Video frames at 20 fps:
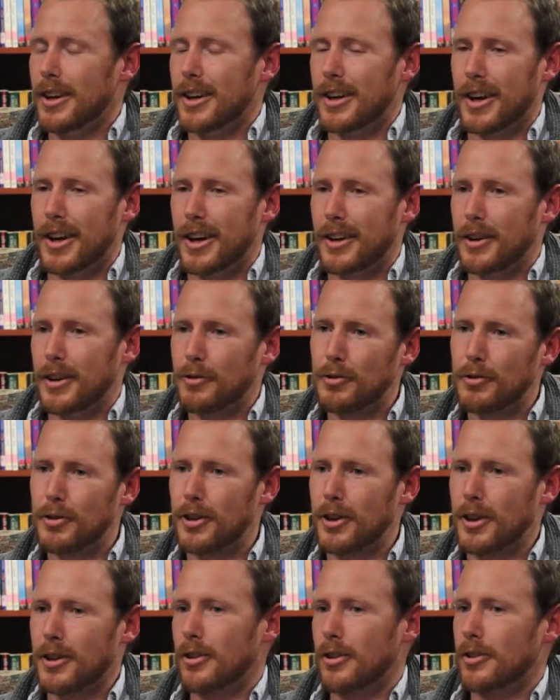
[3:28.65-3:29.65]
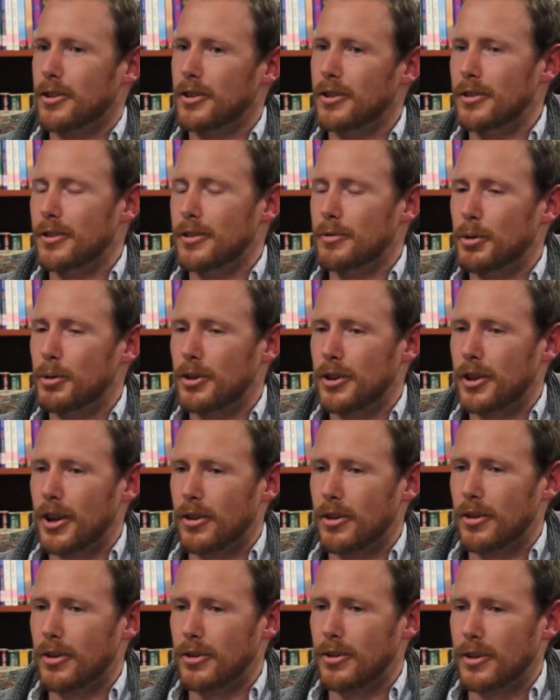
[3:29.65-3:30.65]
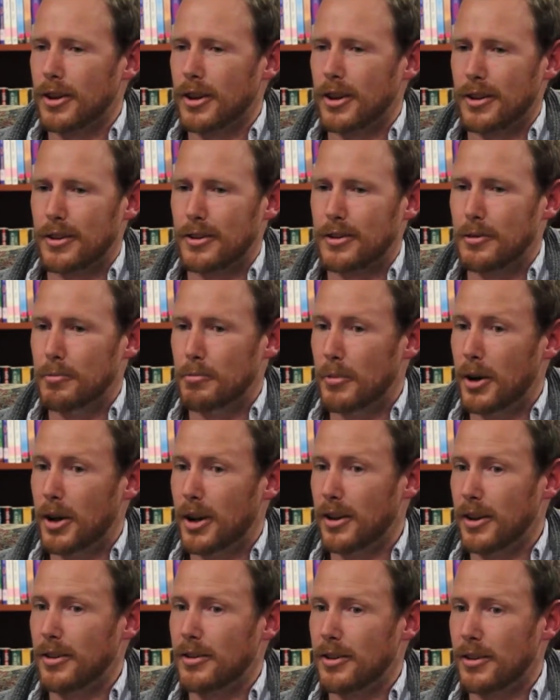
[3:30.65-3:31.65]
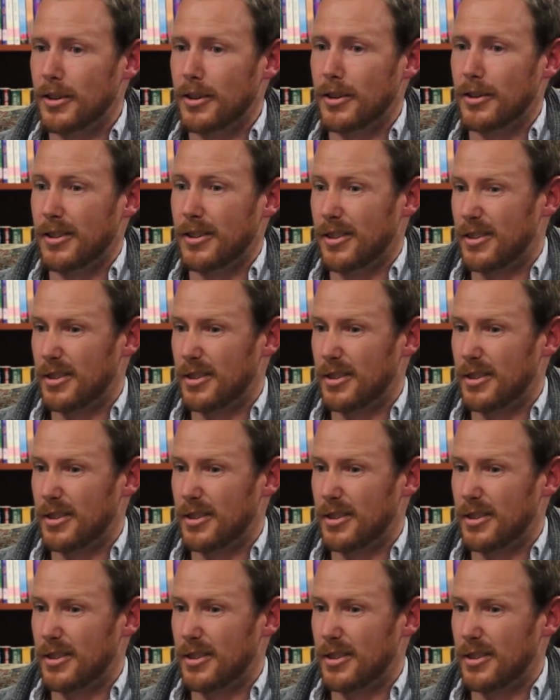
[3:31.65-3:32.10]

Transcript: never felt like you could put together some money to